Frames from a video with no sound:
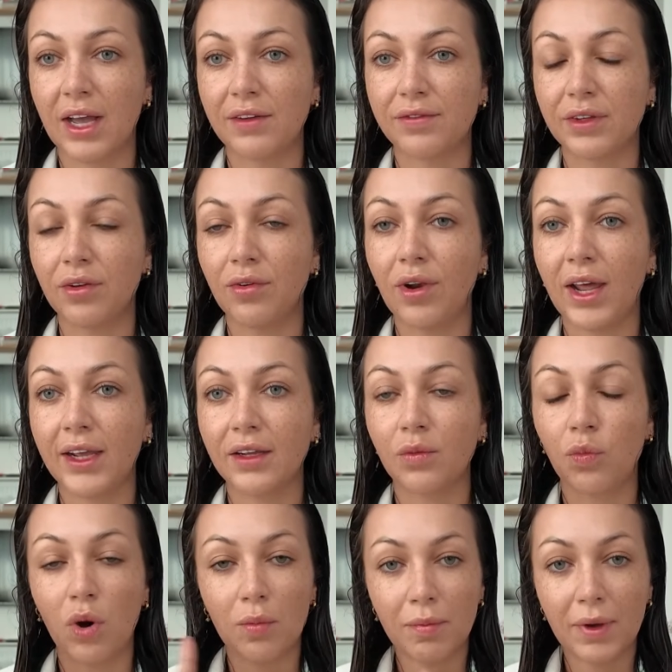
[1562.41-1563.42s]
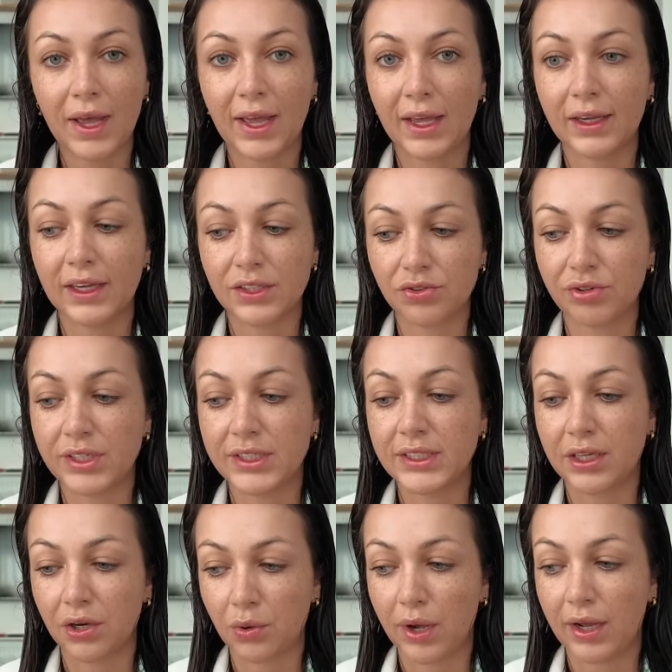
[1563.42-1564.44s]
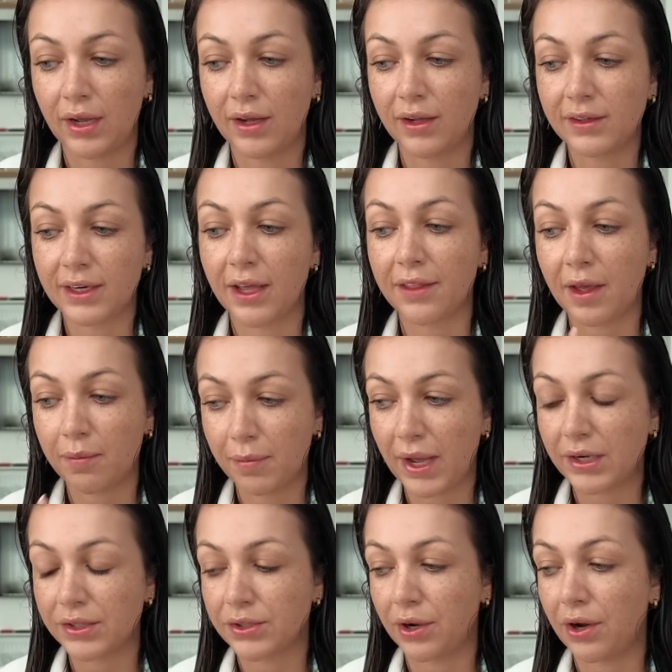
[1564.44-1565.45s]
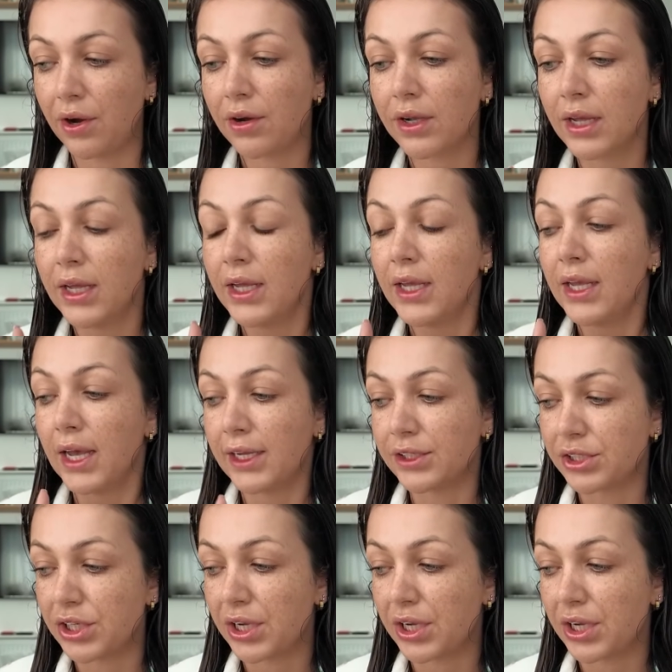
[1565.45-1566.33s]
I feel like, one, my hair gets greasier quicker now that I'm back dark, and